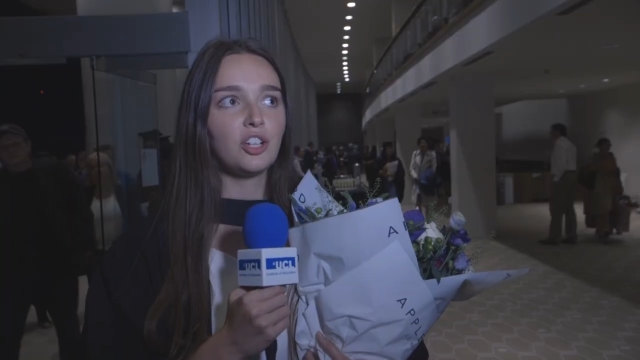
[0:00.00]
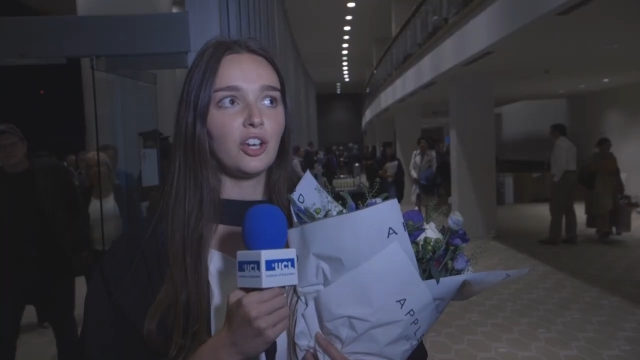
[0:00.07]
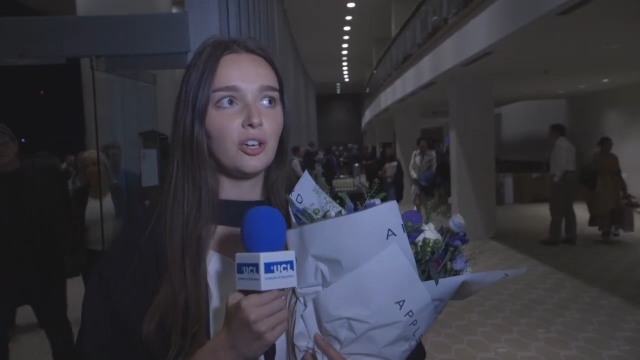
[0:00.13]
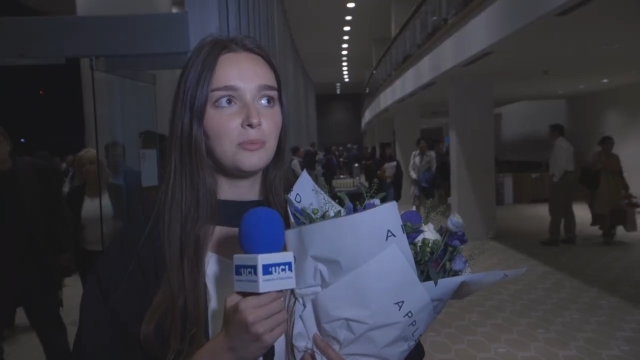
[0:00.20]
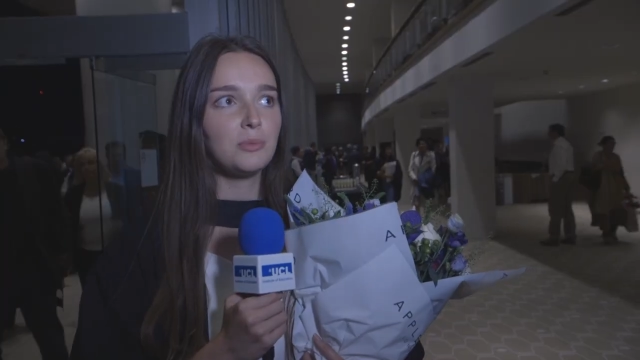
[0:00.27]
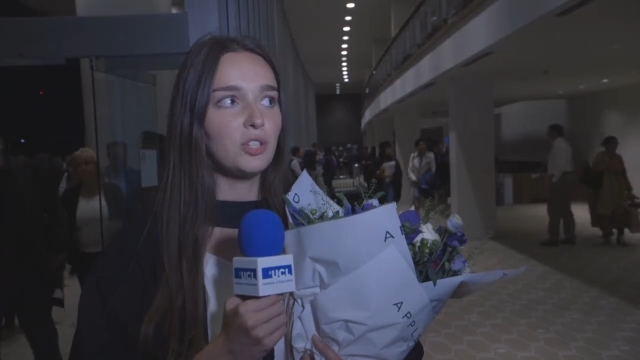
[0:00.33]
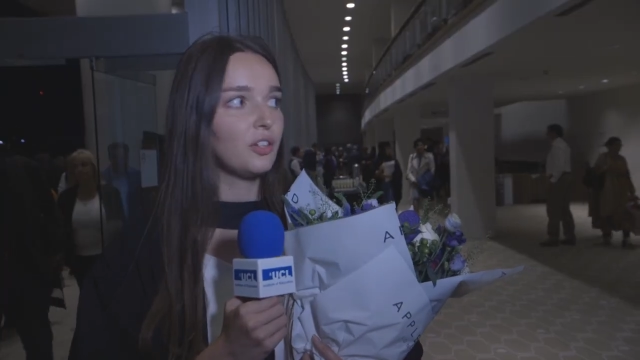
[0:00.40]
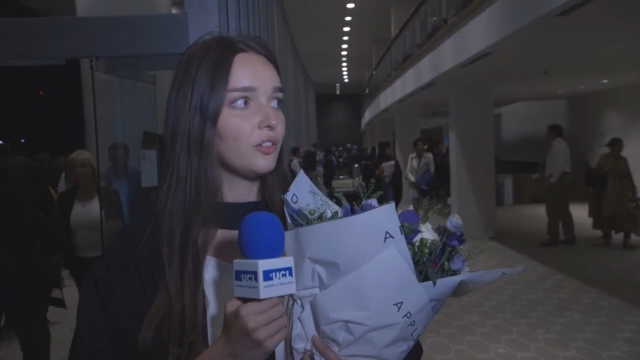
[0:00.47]

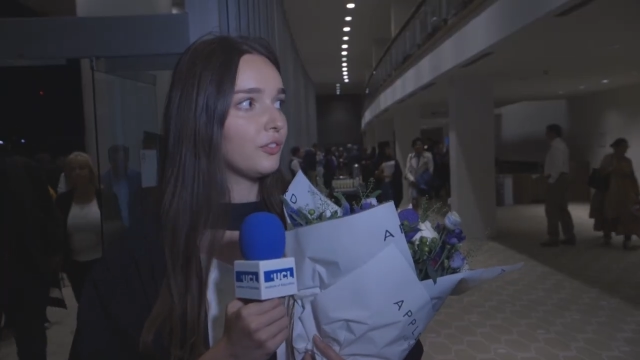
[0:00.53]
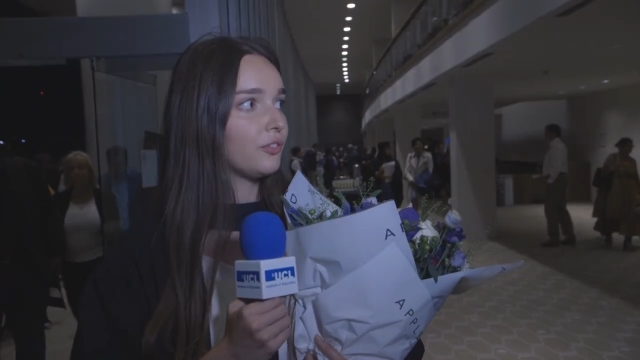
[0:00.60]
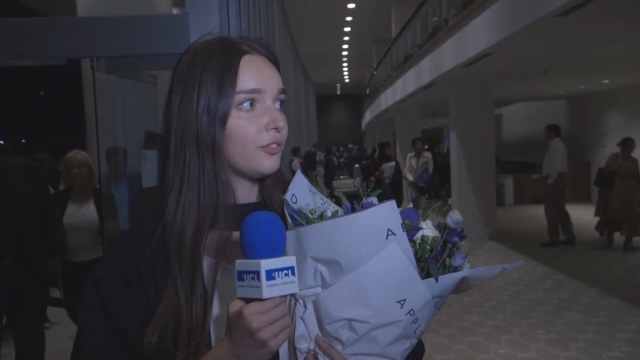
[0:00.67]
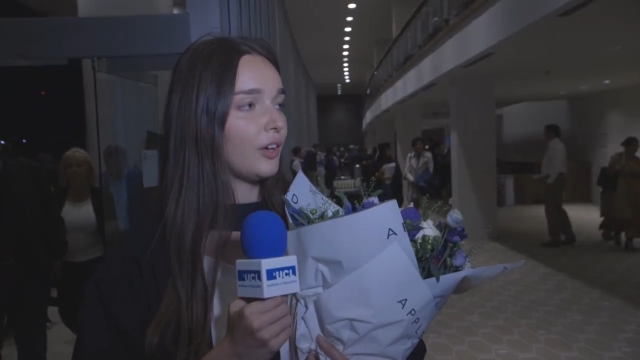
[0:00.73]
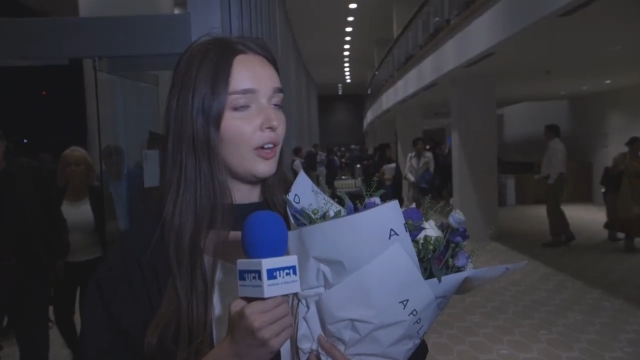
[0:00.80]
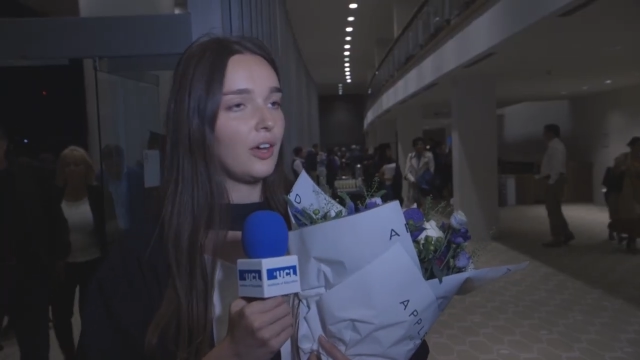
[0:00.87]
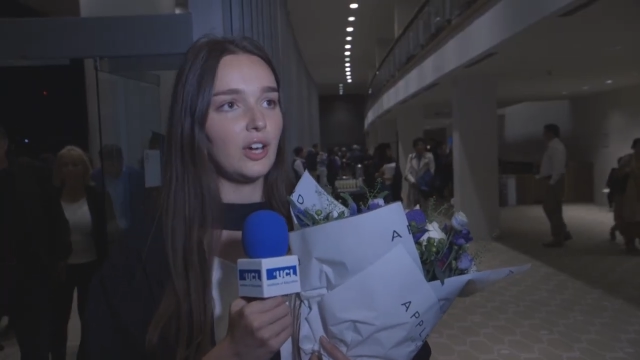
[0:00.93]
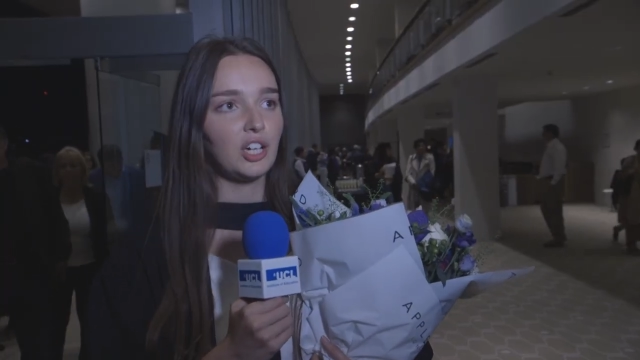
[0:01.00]
terms of
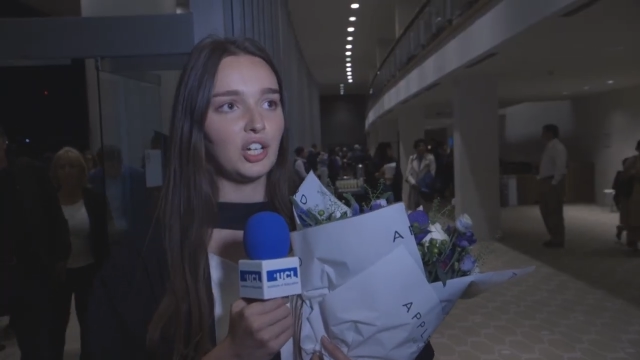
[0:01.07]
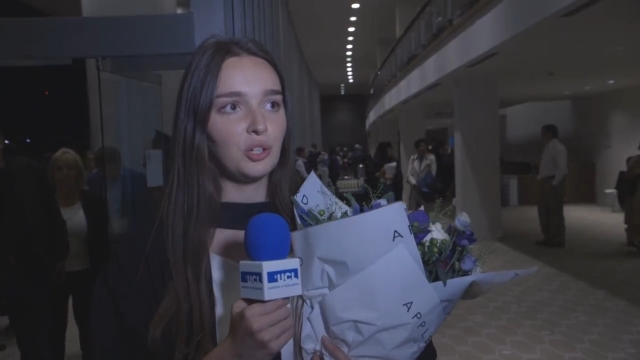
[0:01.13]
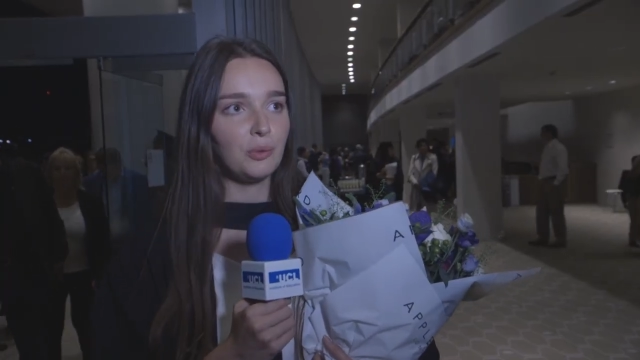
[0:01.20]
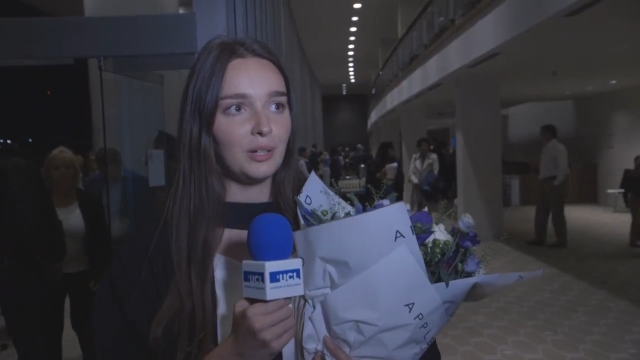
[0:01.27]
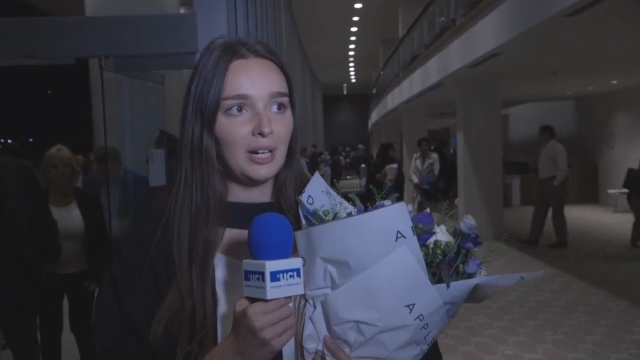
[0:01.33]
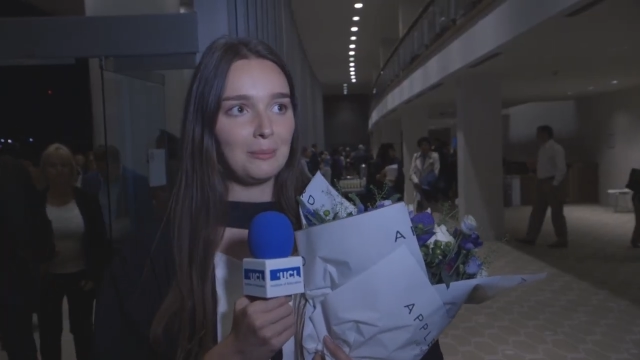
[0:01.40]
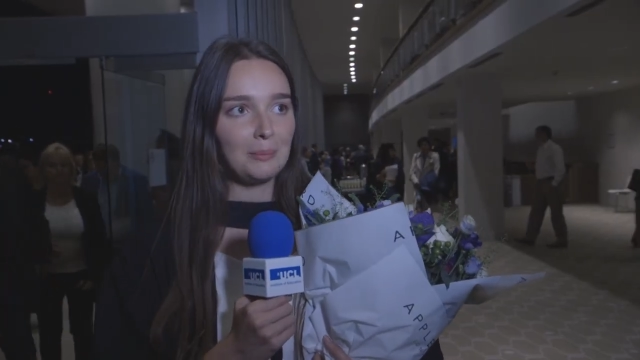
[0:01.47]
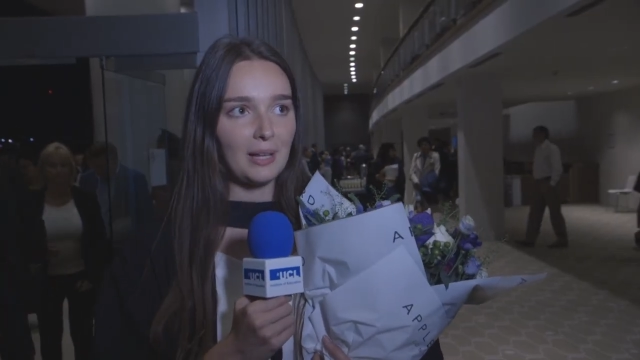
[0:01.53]
uh,
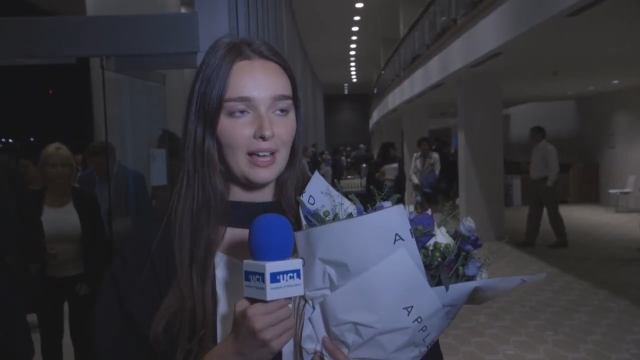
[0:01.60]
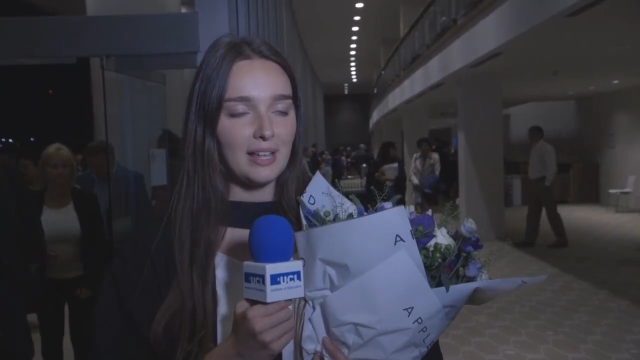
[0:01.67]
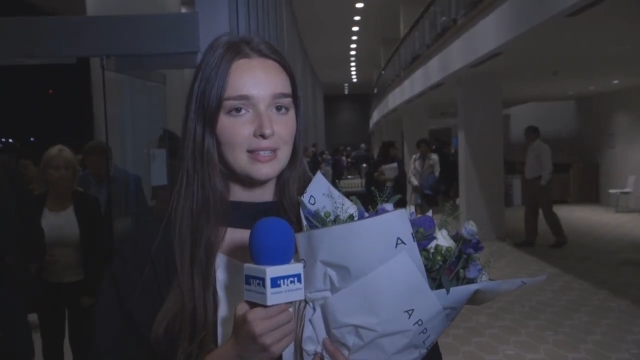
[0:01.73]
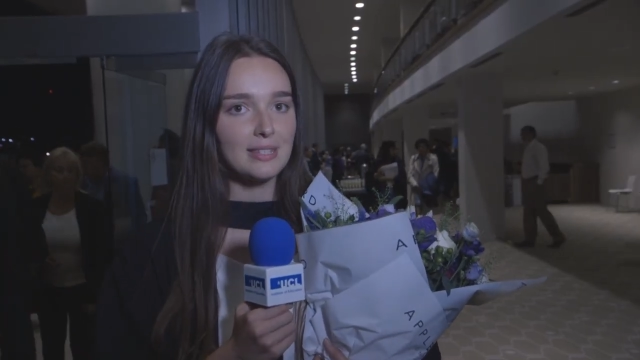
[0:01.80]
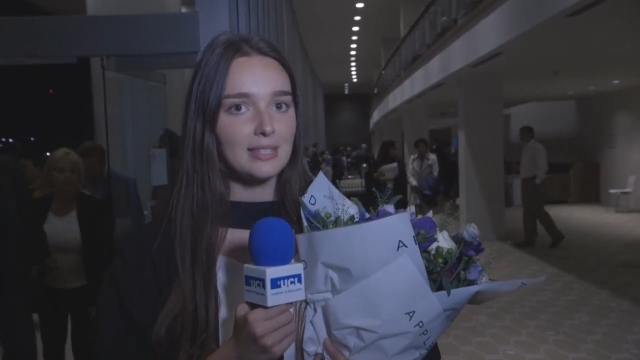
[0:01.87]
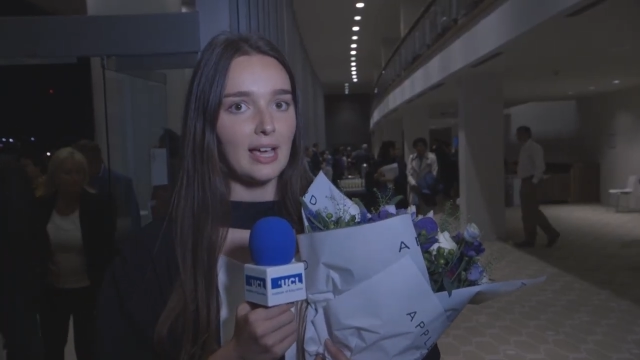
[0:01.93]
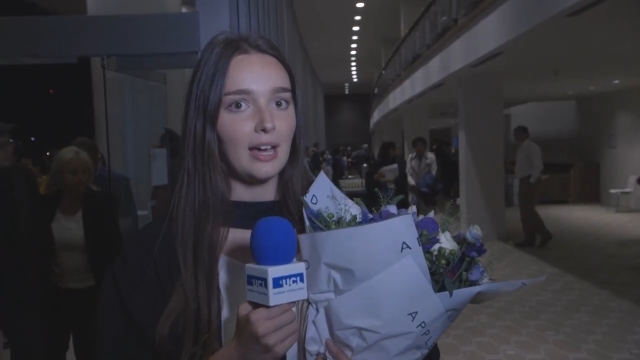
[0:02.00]
career plans,